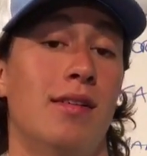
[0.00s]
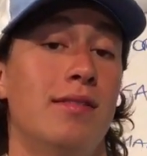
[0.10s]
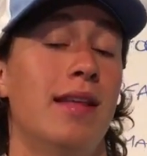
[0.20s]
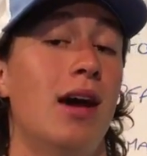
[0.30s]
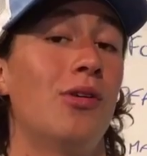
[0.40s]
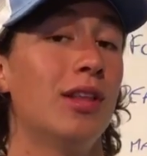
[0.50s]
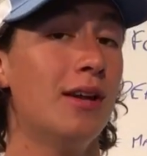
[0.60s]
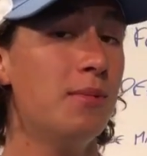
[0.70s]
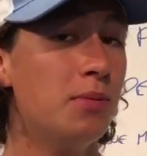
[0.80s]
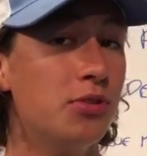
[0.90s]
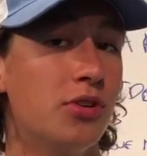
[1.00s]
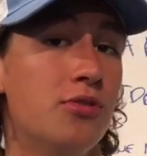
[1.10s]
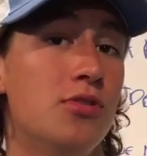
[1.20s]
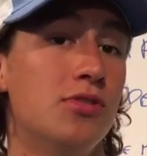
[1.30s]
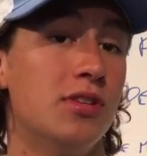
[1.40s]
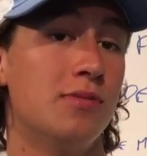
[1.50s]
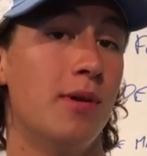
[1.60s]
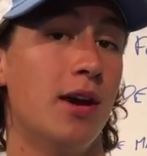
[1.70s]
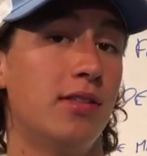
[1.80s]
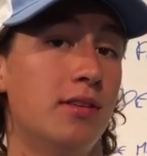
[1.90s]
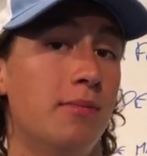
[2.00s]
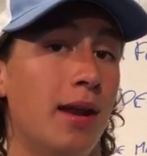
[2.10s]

Now, a lot of people don't use this method,